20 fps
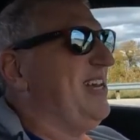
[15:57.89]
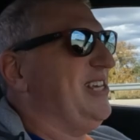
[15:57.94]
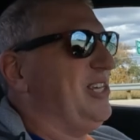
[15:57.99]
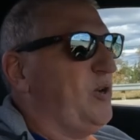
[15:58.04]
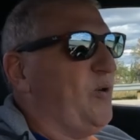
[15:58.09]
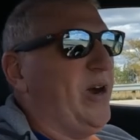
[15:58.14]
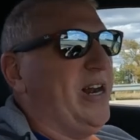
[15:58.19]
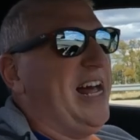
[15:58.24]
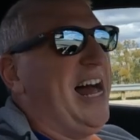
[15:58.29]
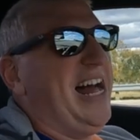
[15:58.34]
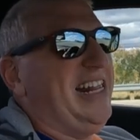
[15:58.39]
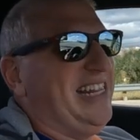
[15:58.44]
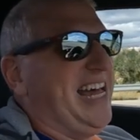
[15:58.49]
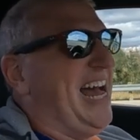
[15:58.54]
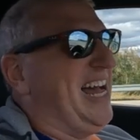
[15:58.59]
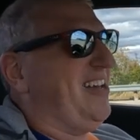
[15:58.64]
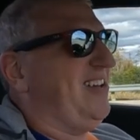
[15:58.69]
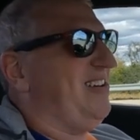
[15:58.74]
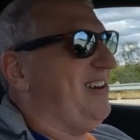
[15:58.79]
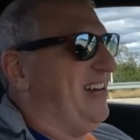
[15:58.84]
You are not
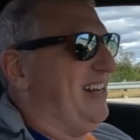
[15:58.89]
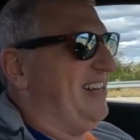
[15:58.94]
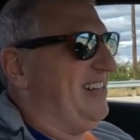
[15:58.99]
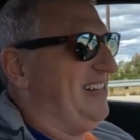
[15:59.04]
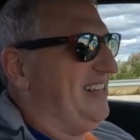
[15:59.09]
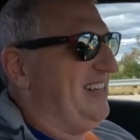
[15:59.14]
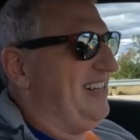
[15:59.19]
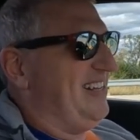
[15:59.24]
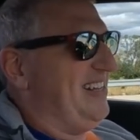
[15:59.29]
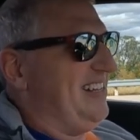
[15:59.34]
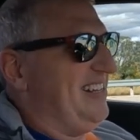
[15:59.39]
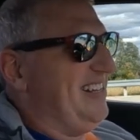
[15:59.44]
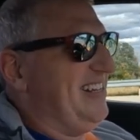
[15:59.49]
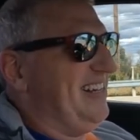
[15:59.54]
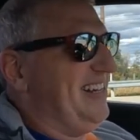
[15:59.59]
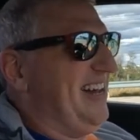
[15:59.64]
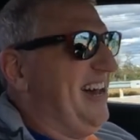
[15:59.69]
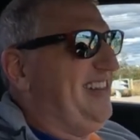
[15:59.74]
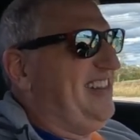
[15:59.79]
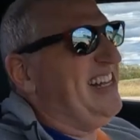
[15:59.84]
that good.
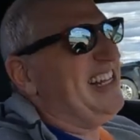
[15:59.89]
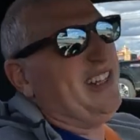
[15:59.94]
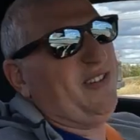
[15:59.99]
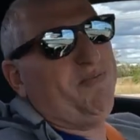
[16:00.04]
I think